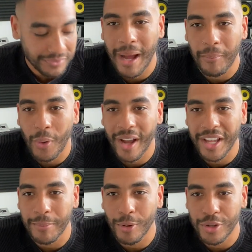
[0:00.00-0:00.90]
I'm quite
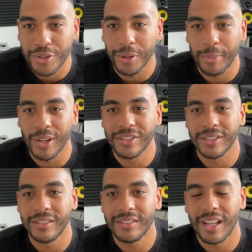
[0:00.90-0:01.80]
an emotional
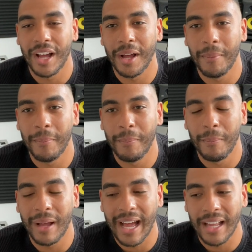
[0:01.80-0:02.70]
person,
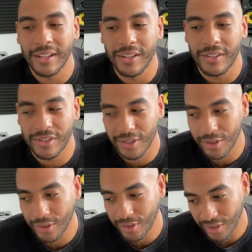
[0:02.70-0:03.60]
um, and
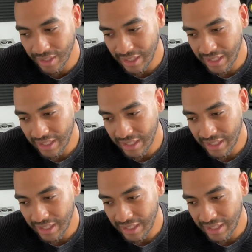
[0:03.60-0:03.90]
so,